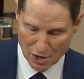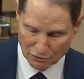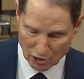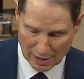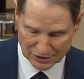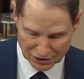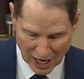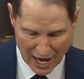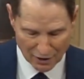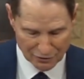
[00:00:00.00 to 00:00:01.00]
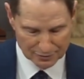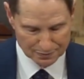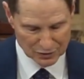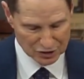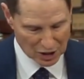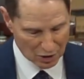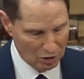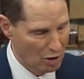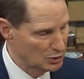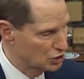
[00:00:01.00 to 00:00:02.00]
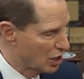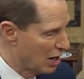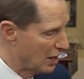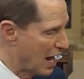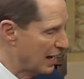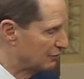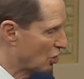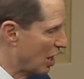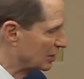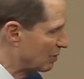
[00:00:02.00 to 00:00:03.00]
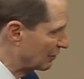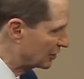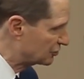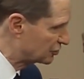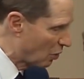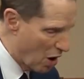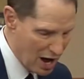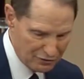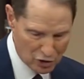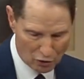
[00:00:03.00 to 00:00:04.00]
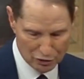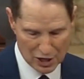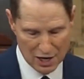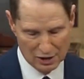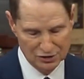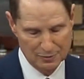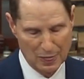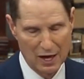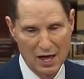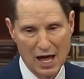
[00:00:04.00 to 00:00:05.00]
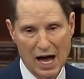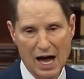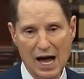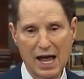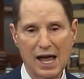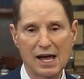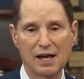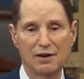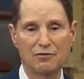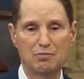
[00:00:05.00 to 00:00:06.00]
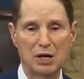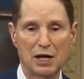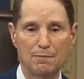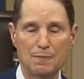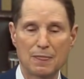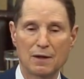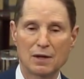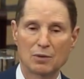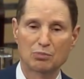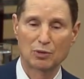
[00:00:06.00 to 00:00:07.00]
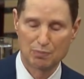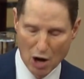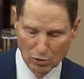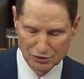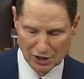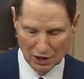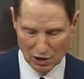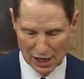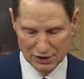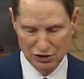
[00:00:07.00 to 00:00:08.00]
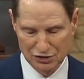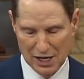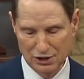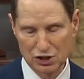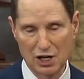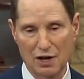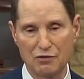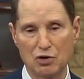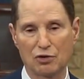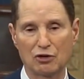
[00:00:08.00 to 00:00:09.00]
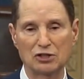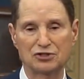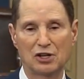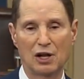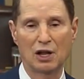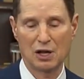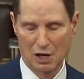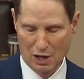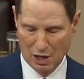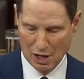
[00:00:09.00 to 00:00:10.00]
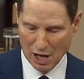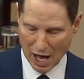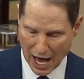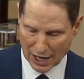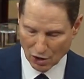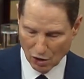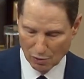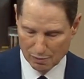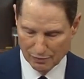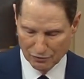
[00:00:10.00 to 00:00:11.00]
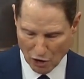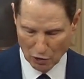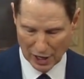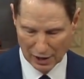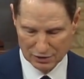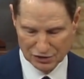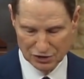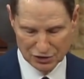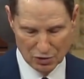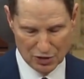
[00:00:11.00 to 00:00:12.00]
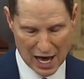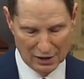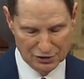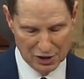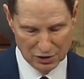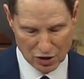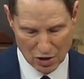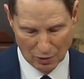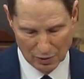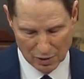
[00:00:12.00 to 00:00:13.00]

For myself, and Senator Klobuchar and I have talked about this so often over the years, I have been proposing legislation to have universal at-home voting since 2002.